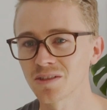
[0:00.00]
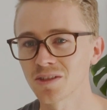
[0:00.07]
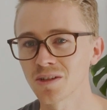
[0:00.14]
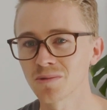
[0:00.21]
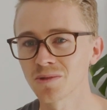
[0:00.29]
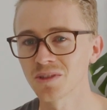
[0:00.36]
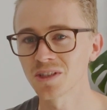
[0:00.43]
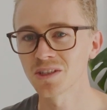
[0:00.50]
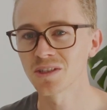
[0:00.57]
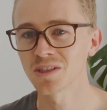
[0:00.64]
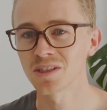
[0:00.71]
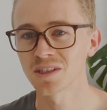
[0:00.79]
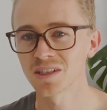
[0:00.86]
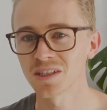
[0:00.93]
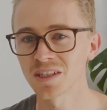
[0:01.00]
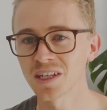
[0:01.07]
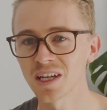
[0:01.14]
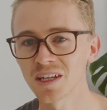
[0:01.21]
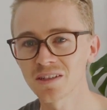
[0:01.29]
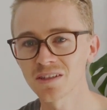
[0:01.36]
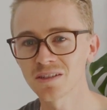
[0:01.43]
commonly used in
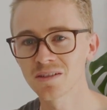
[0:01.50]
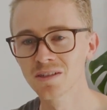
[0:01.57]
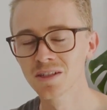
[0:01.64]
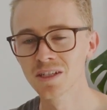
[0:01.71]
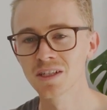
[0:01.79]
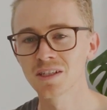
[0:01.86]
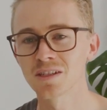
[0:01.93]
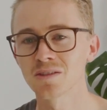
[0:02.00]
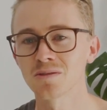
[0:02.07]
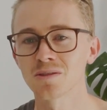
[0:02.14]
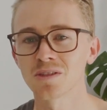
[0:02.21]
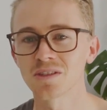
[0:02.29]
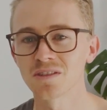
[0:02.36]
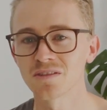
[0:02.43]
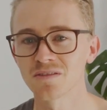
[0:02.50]
other sources